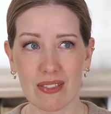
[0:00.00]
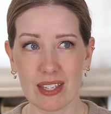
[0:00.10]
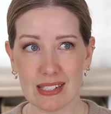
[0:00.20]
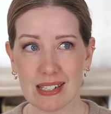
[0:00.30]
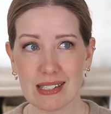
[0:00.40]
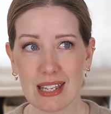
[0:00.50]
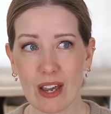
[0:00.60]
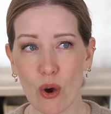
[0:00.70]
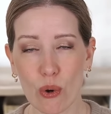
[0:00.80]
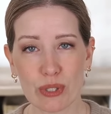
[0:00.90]
This is
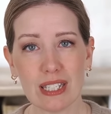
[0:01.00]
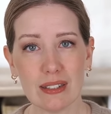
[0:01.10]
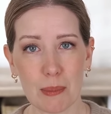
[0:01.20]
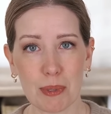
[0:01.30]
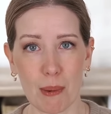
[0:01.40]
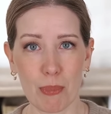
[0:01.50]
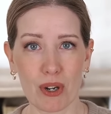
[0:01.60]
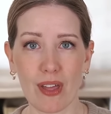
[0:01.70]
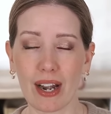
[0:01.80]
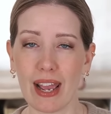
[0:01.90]
the only lip
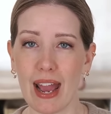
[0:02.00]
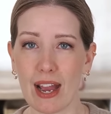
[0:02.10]
plumper that I